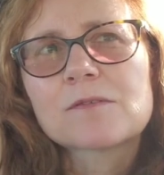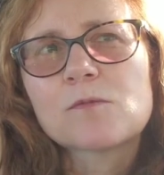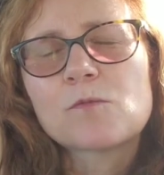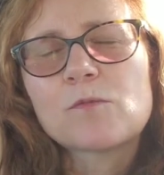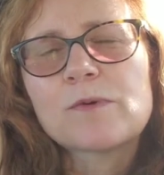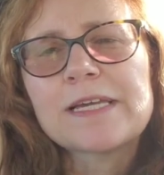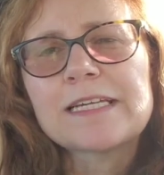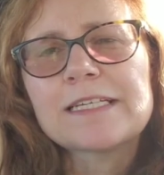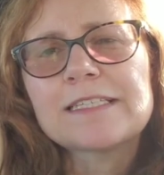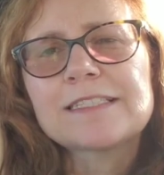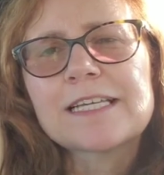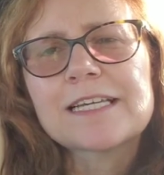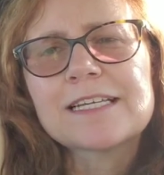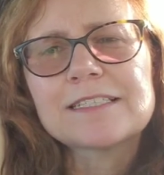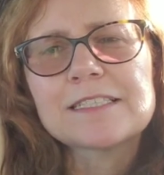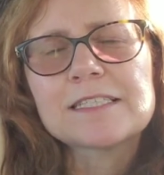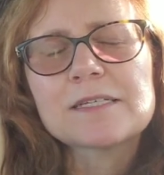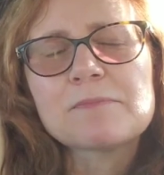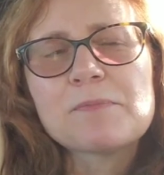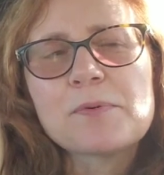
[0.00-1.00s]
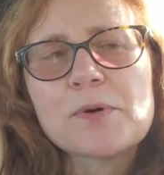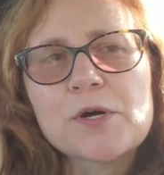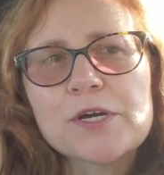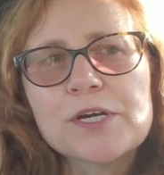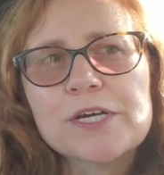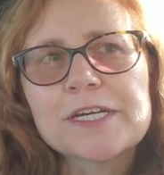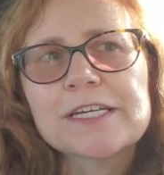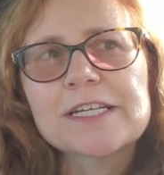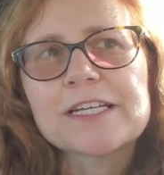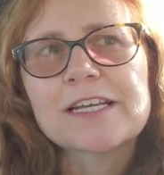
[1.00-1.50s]
we tend to
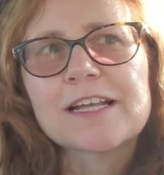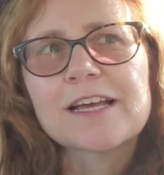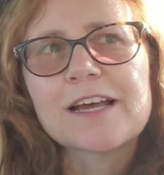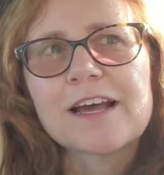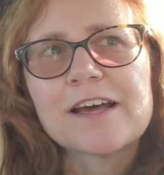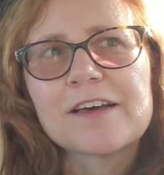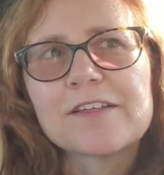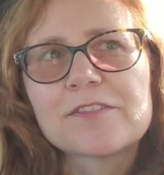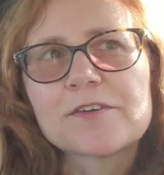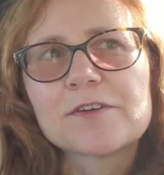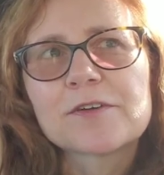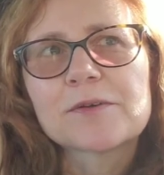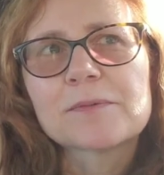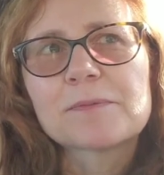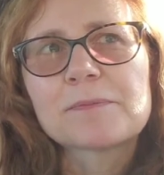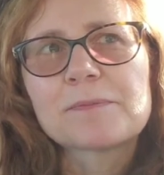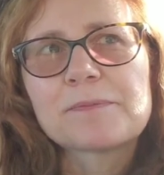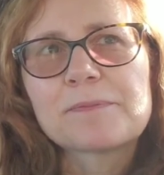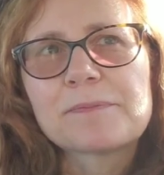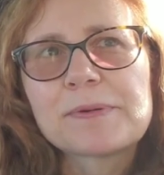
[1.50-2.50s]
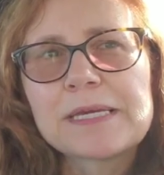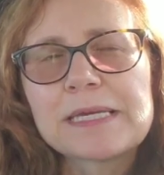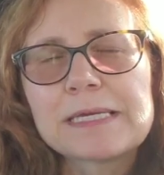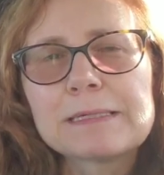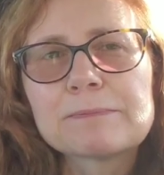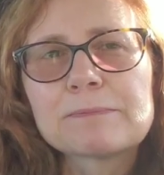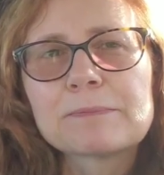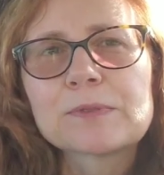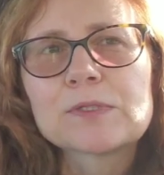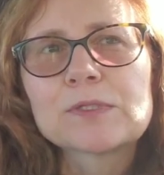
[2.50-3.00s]
put other
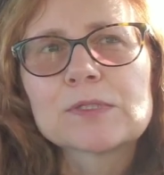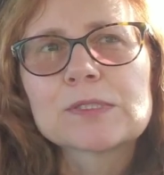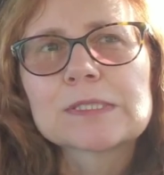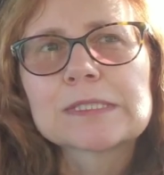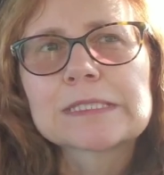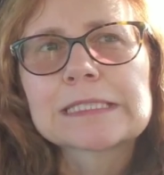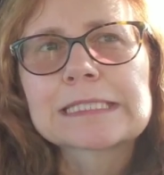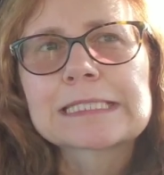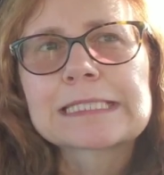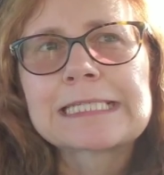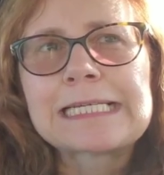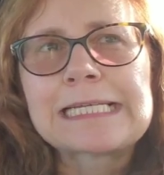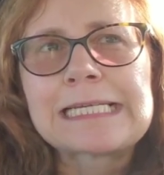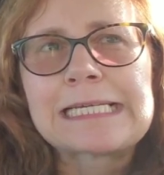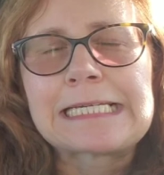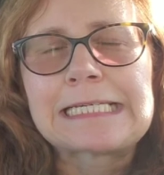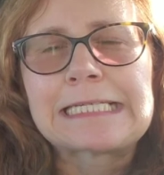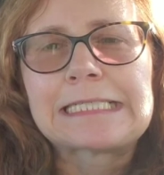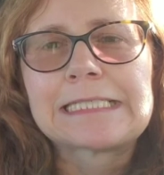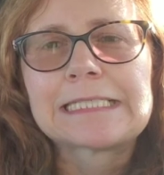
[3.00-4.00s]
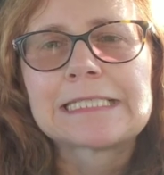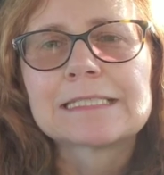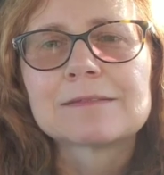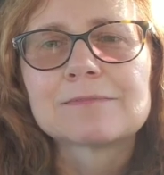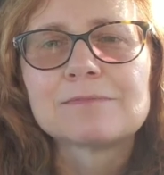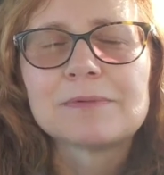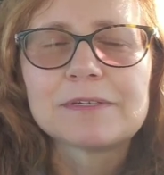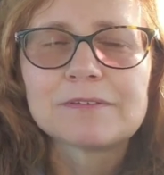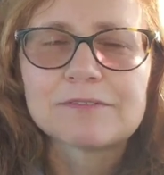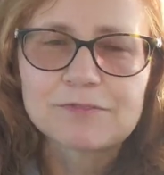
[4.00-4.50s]
people's needs
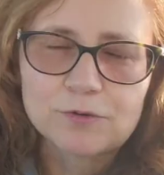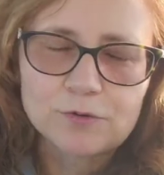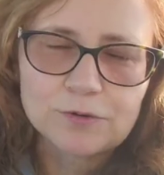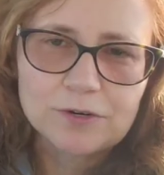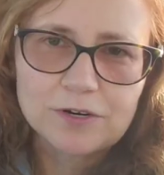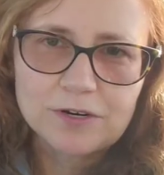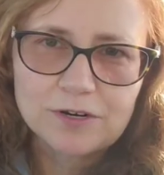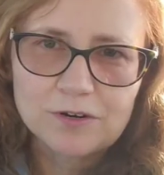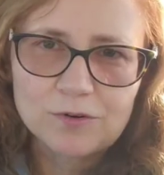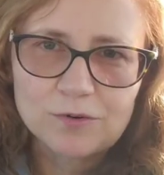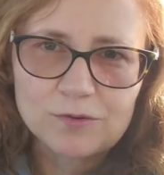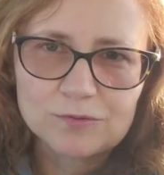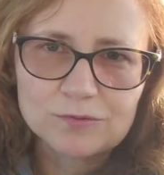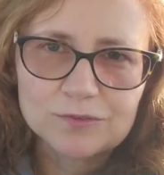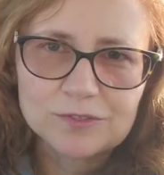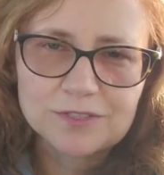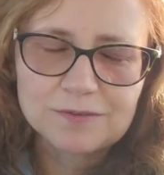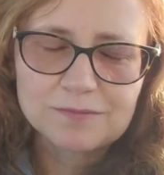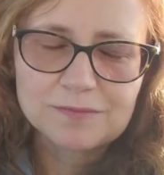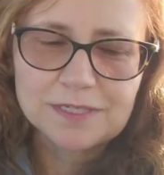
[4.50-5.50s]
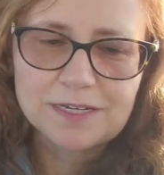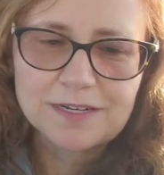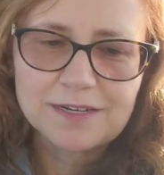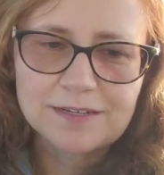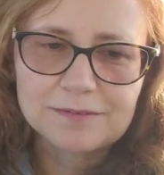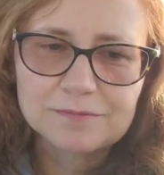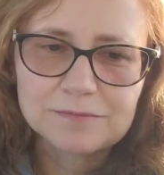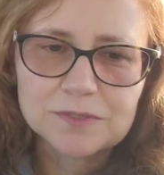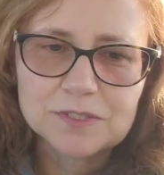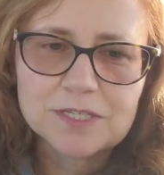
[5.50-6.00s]
before our own
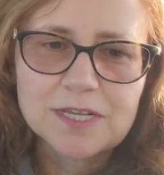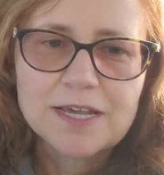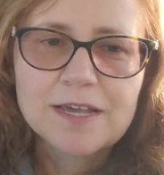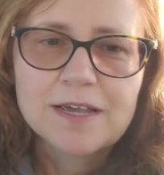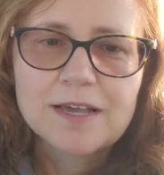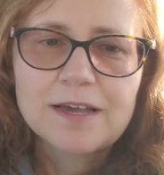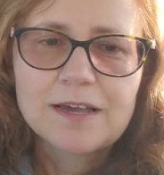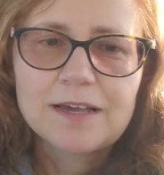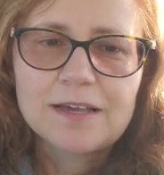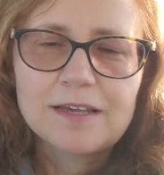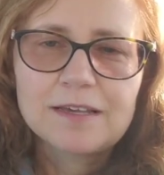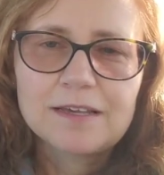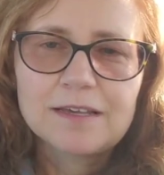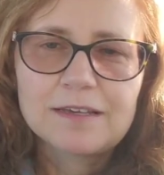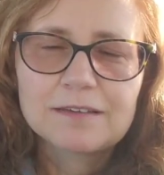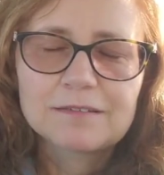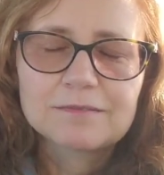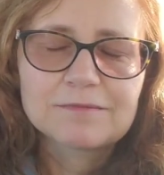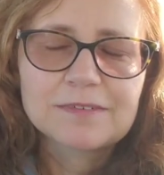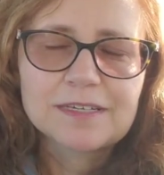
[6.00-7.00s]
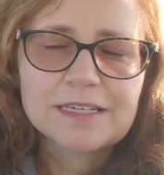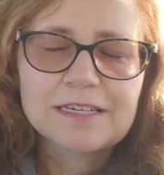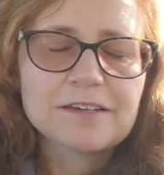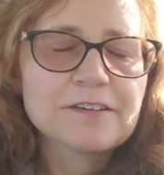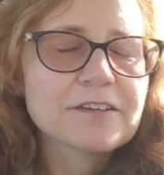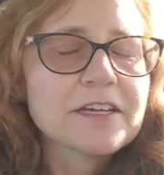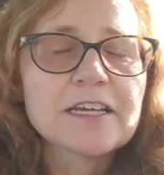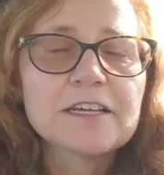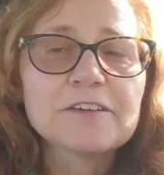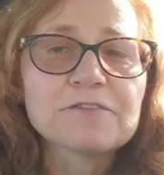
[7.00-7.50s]
sometimes. Eh,
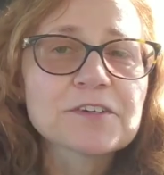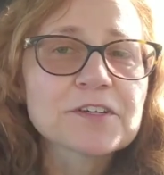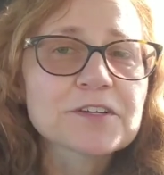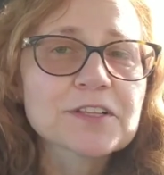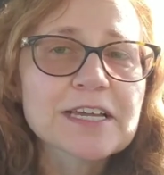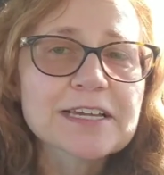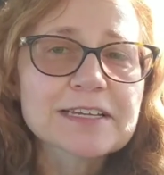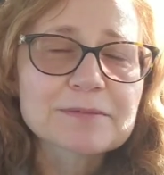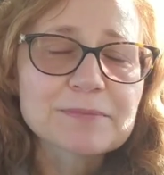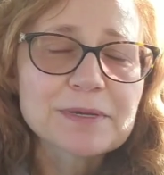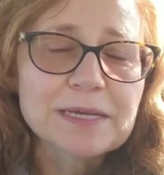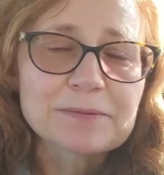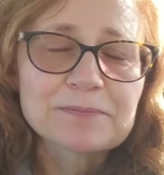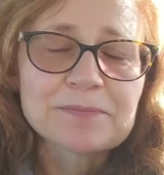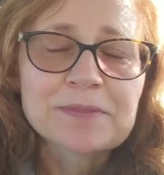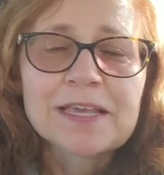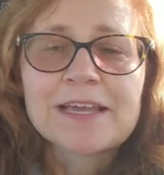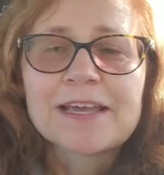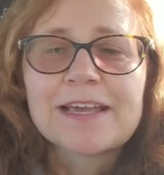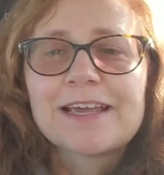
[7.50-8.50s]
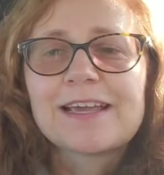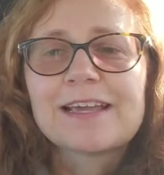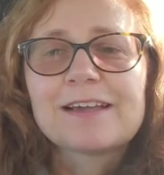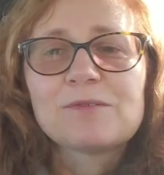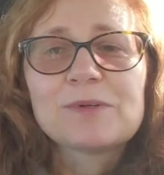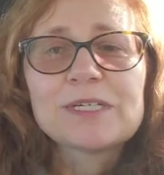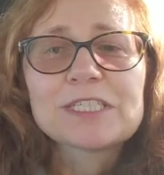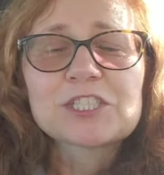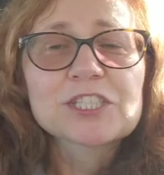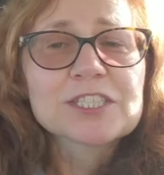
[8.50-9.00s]
eh, if you're like me,
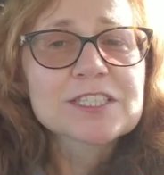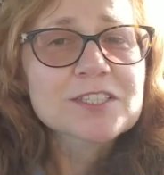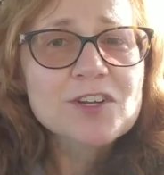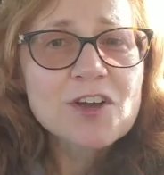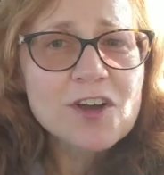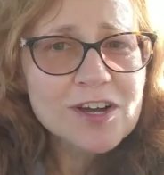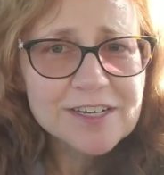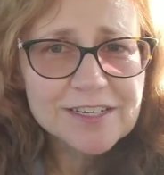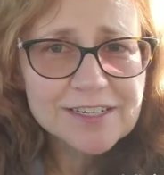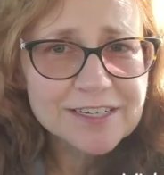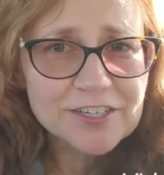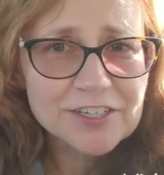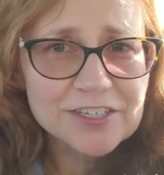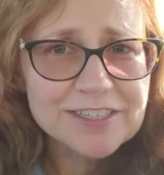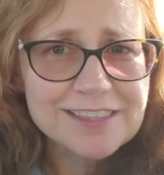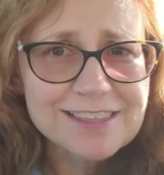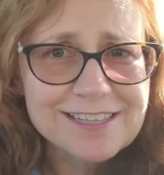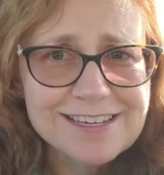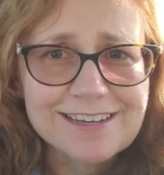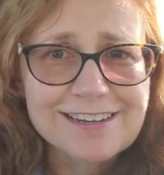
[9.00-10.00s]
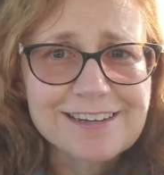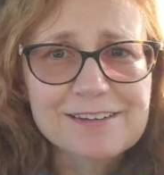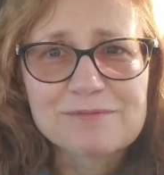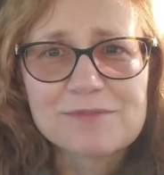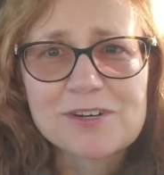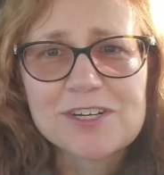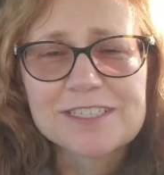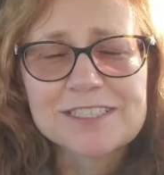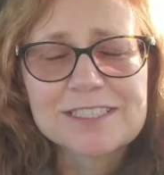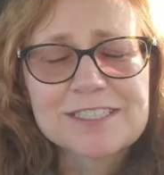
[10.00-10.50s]
which is not a good thing.
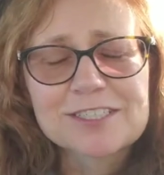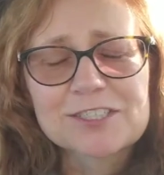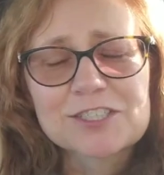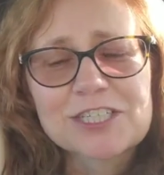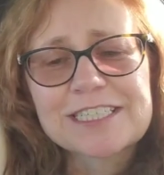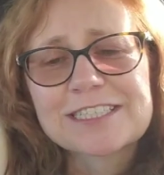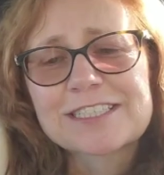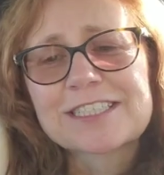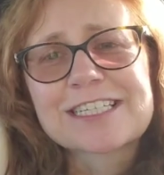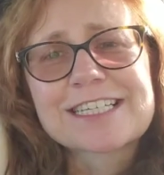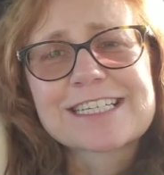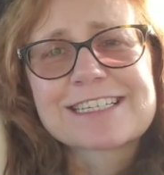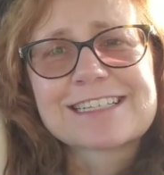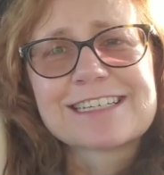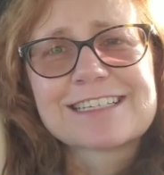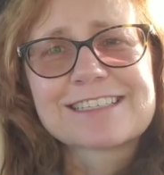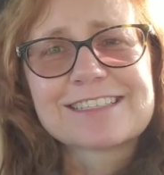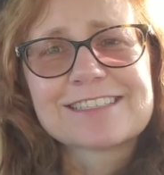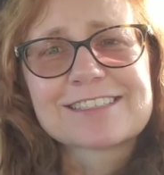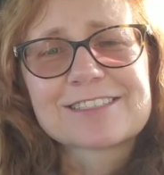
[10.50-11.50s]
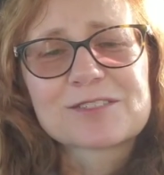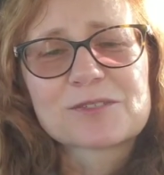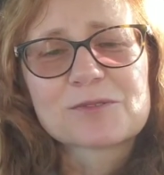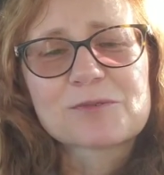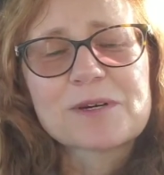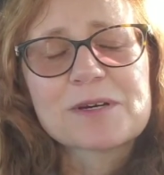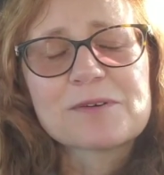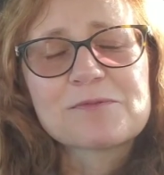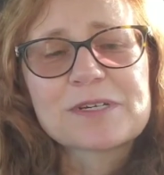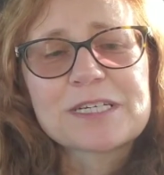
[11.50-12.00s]
I'm not suggesting that this is
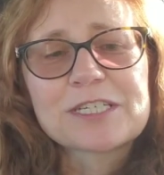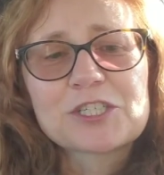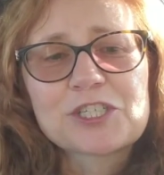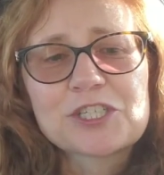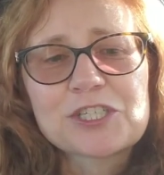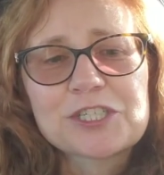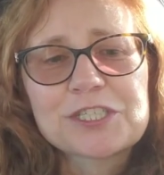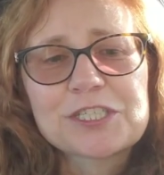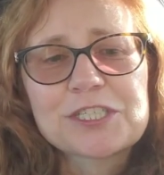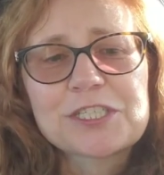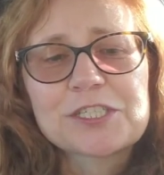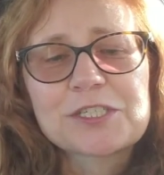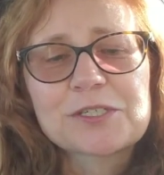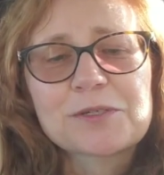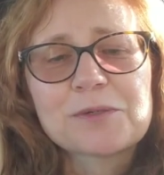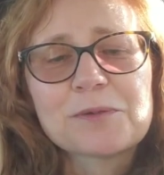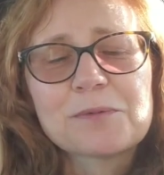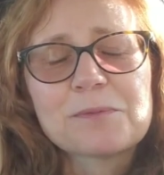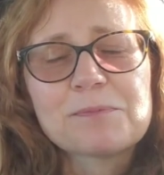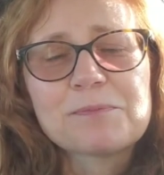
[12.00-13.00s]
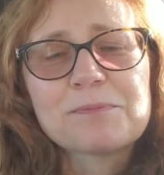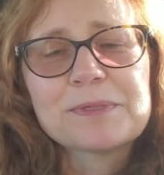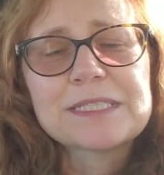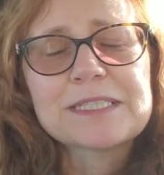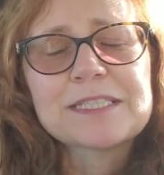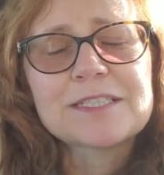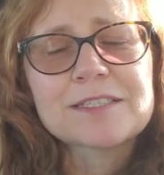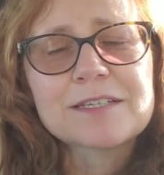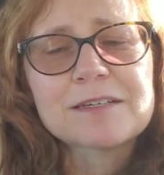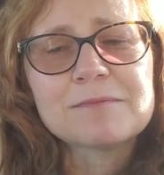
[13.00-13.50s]
what we should do,
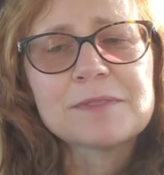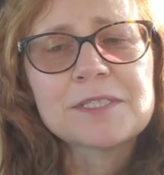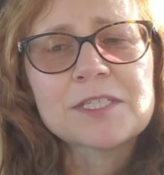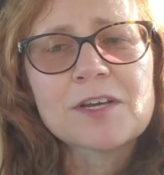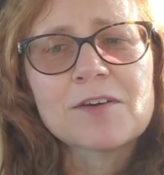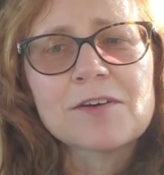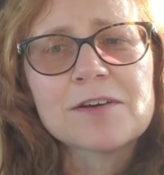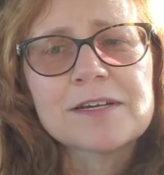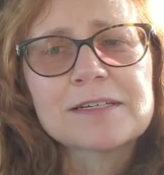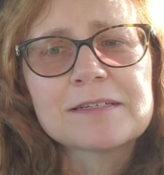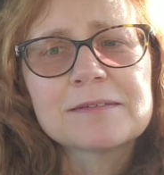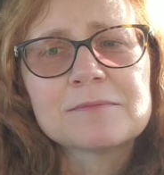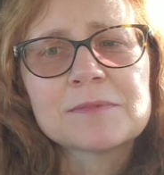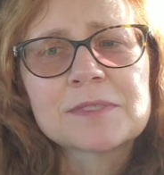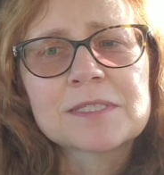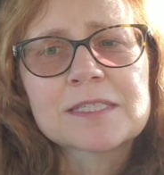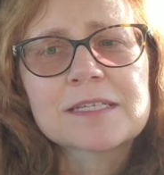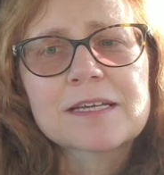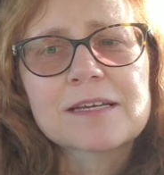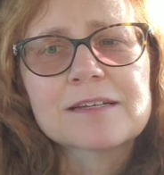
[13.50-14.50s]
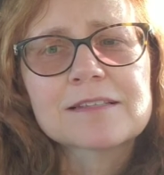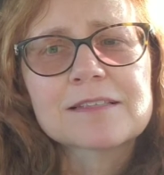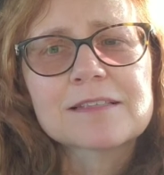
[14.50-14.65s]
but sometimes